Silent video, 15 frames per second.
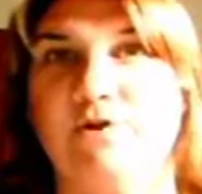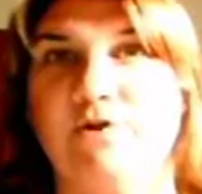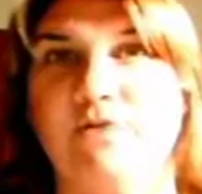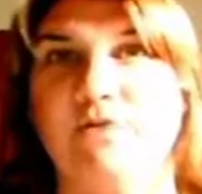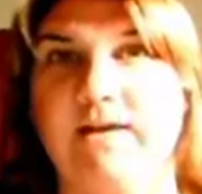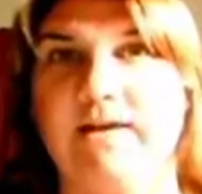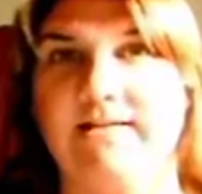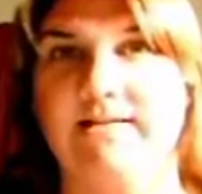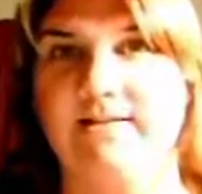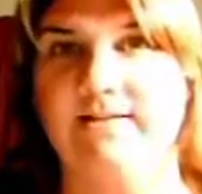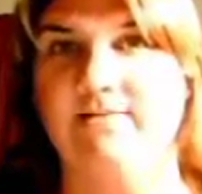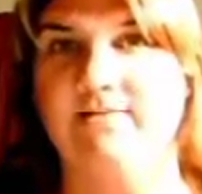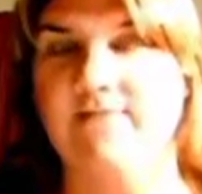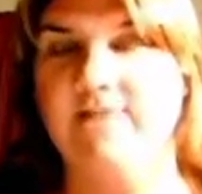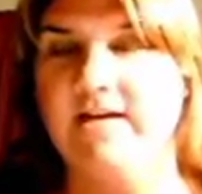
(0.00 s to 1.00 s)
attractive
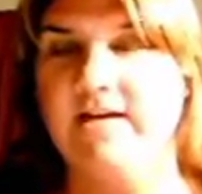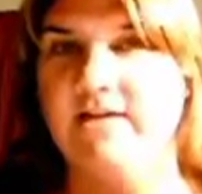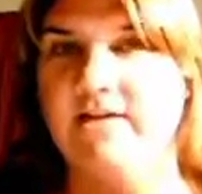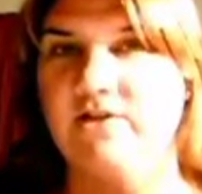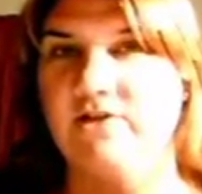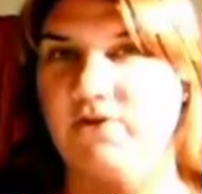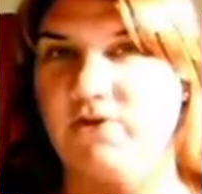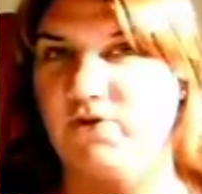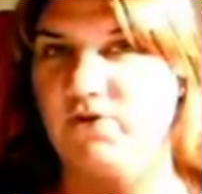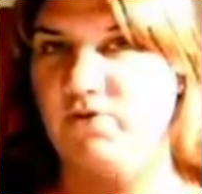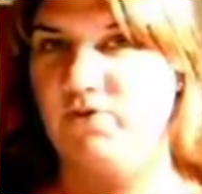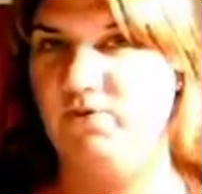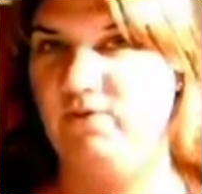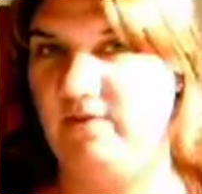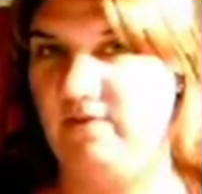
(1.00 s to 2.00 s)

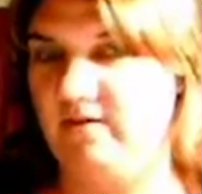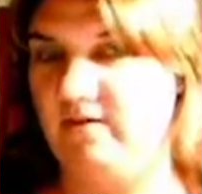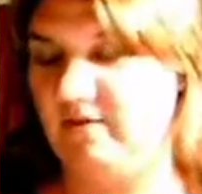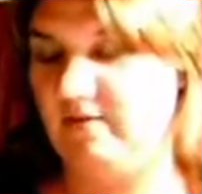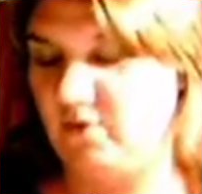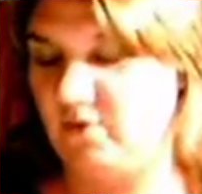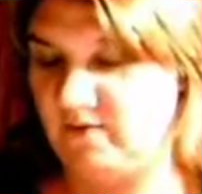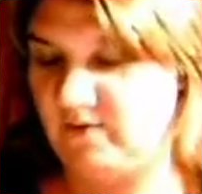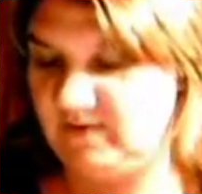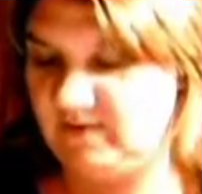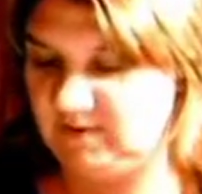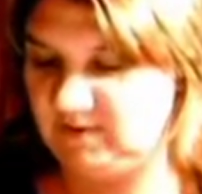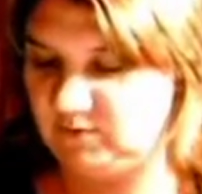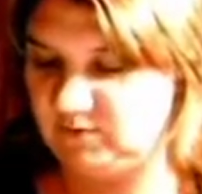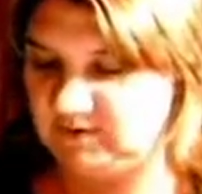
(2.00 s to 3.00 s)
to whoever the
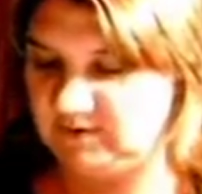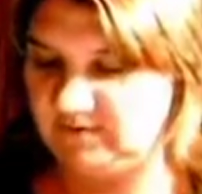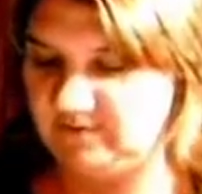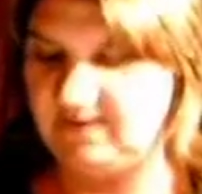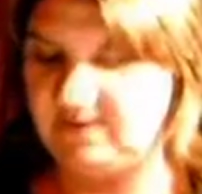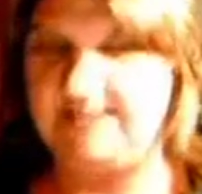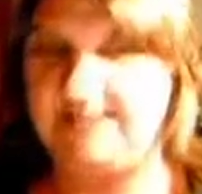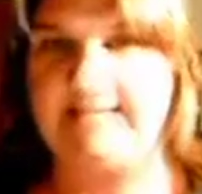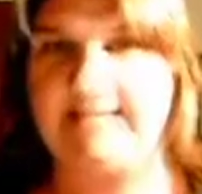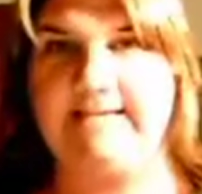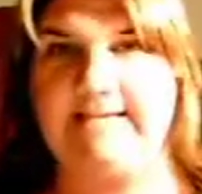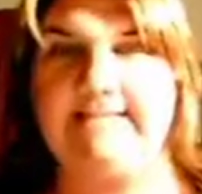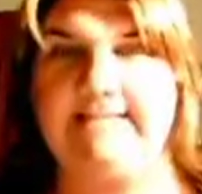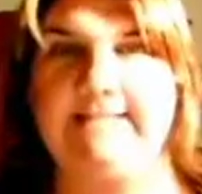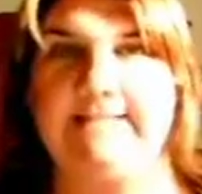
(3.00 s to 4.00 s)
source of the funding
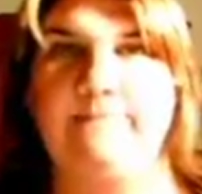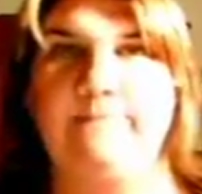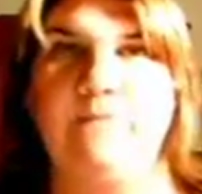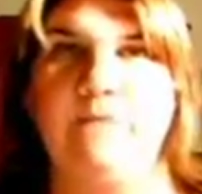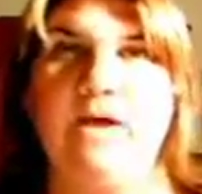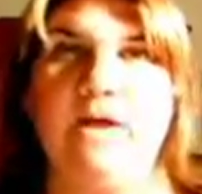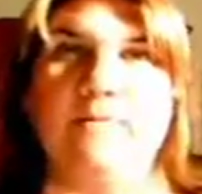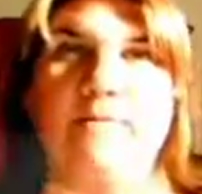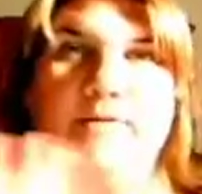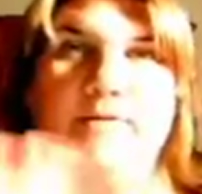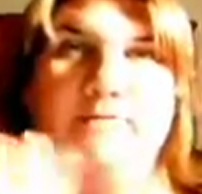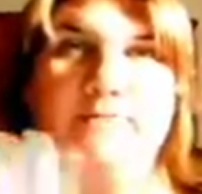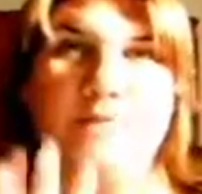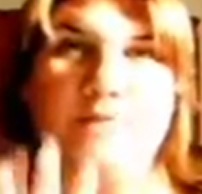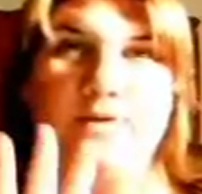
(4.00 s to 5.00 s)
is. My
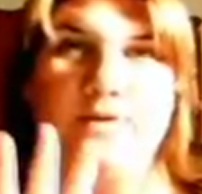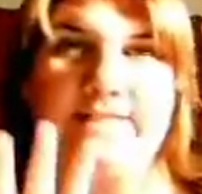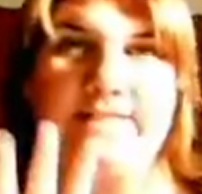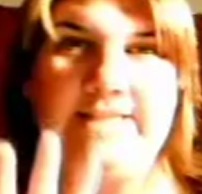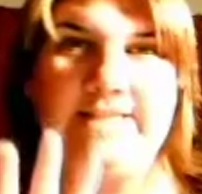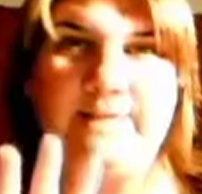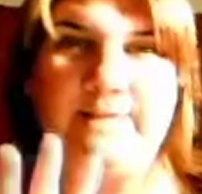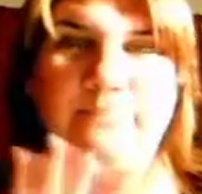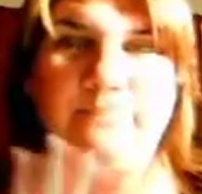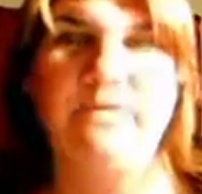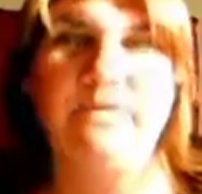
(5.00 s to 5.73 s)
fourth tip